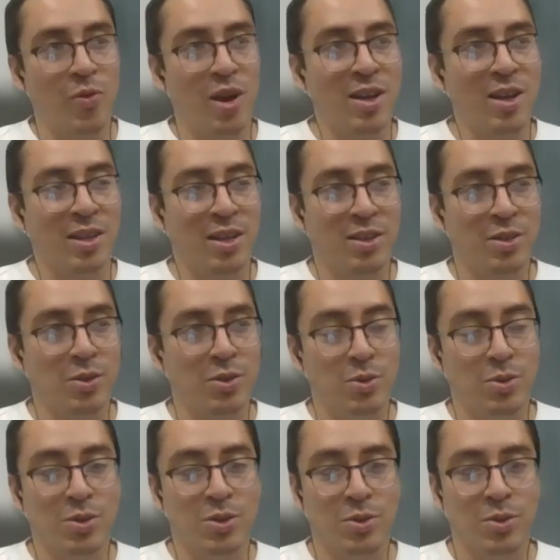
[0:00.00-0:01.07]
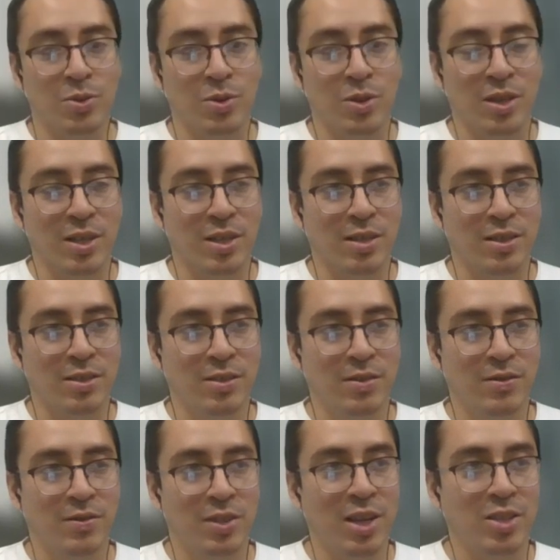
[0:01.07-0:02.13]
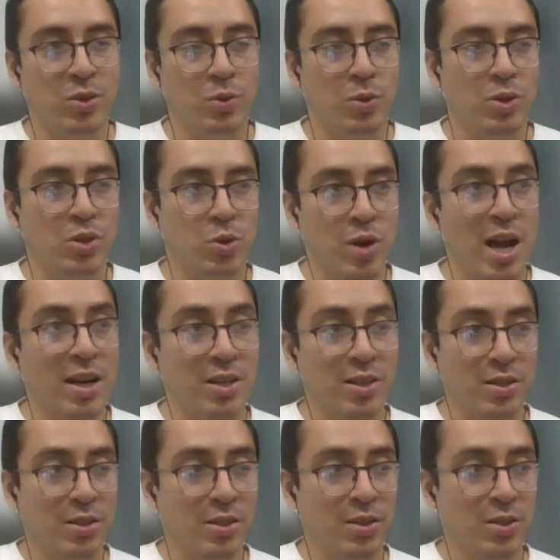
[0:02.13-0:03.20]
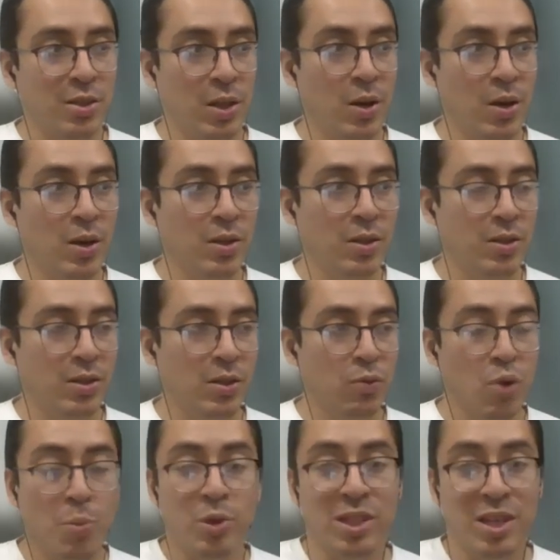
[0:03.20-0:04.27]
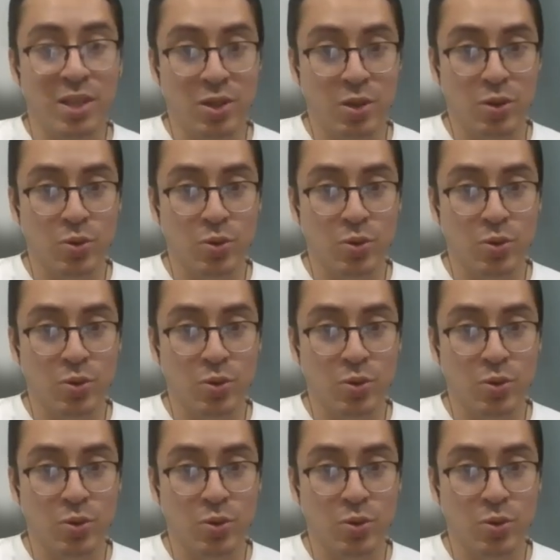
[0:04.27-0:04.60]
way that you use to yeah, to attract the woman that